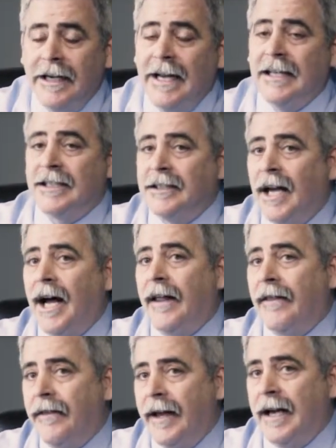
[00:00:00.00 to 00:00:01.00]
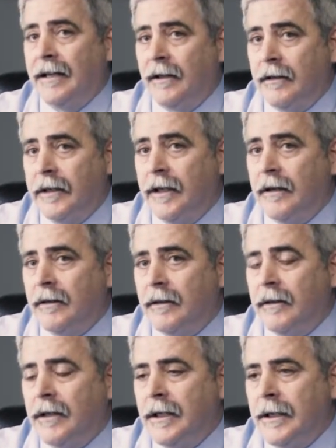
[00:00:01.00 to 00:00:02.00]
It's not that clear.
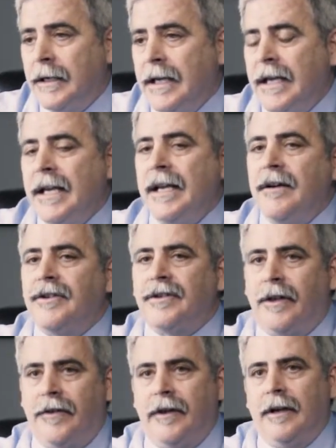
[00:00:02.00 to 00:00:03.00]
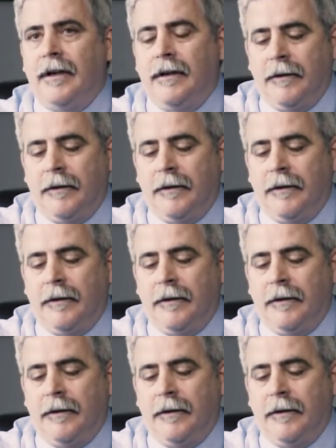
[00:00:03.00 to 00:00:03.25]
Here's the thing.